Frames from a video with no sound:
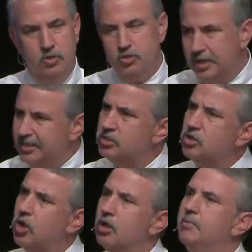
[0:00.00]
So let's
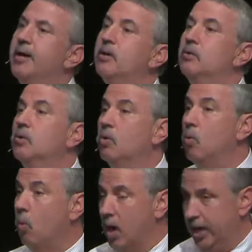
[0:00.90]
talk about
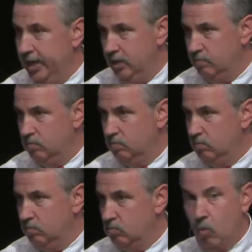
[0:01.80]
why.
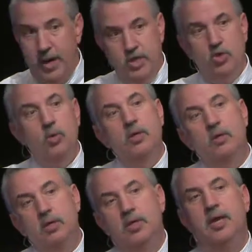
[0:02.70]
Why are you
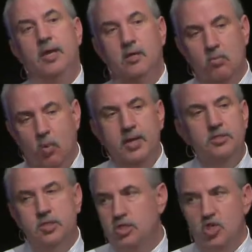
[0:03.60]
here today? What
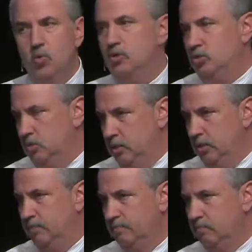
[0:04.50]
is it you
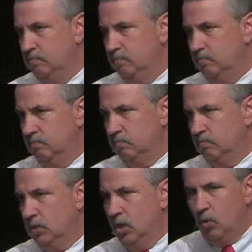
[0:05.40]
intuited?
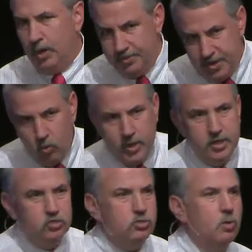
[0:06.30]
Well, I think when
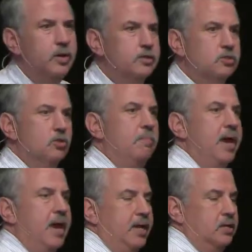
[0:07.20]
historians look
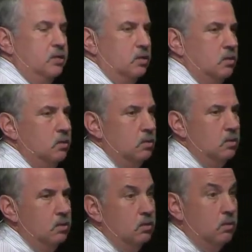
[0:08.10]
back at the
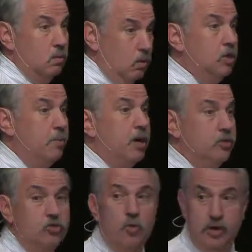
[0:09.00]
early part of
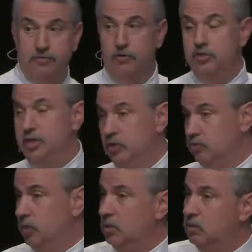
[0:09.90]
the 21st
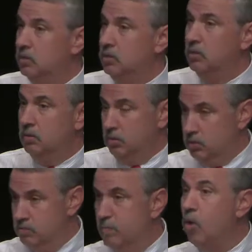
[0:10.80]
century,
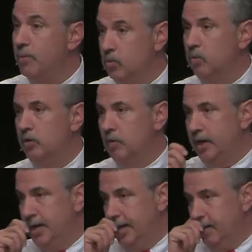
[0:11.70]
this moment we're in
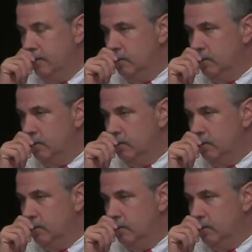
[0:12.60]
right now,